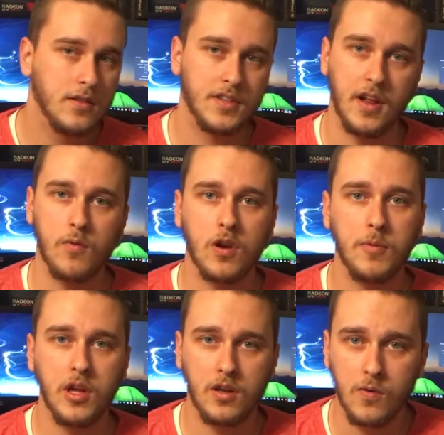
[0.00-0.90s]
Today we're going
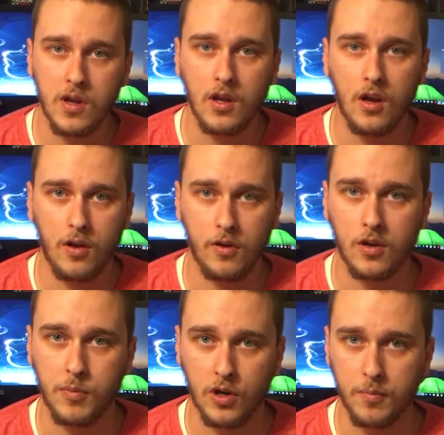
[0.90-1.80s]
to be doing another
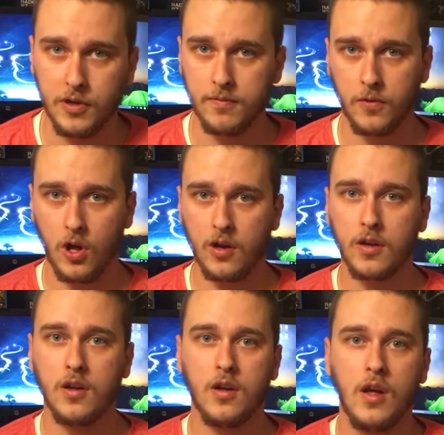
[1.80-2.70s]
computer build vlog.
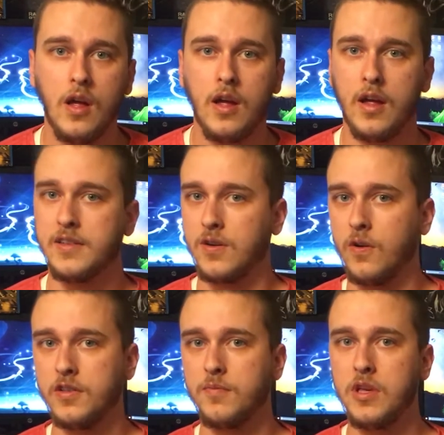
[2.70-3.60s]
It's
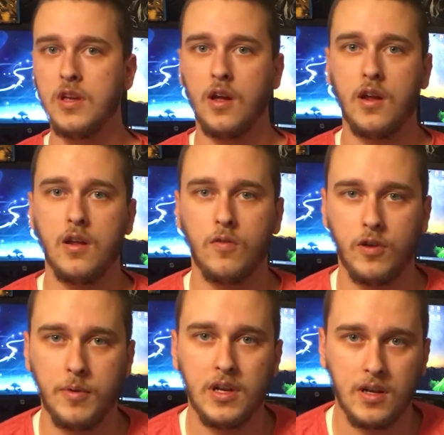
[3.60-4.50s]
going to be a
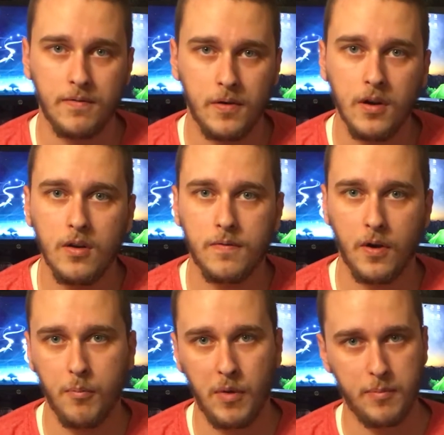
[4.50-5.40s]
little bit different
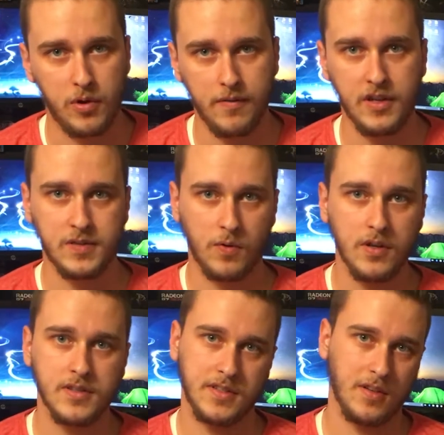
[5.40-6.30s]
from my previous
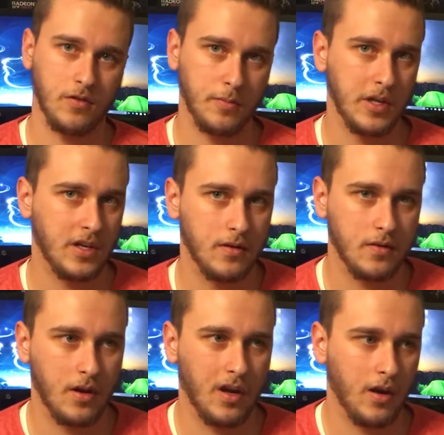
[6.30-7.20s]
ones. It's a little bit
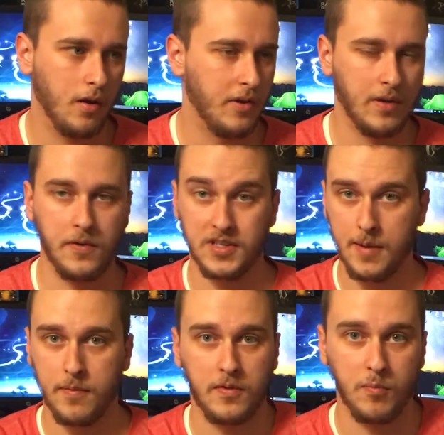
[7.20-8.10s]
uh, of a different
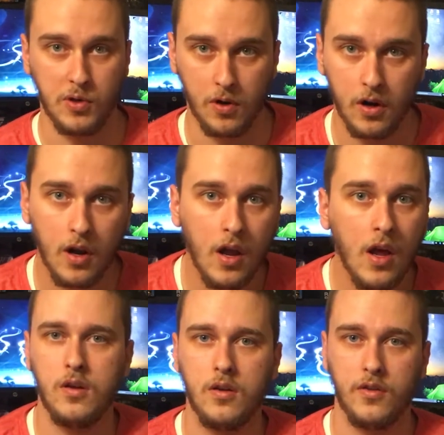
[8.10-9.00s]
type of computer.
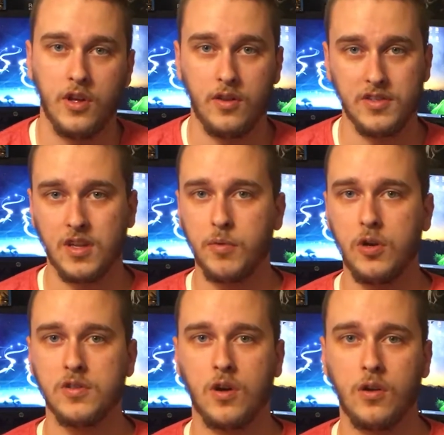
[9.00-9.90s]
The This
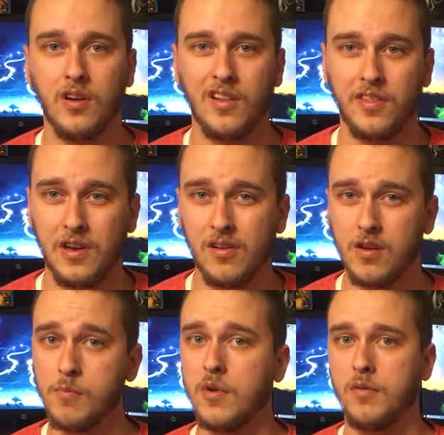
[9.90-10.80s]
computer is called an
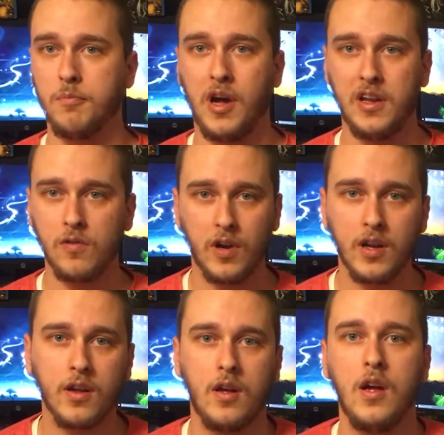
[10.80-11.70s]
Ethereum mining
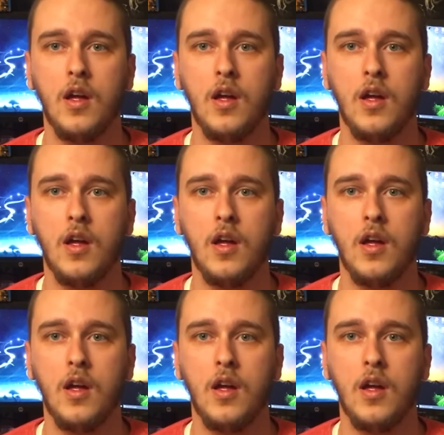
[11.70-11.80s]
rig.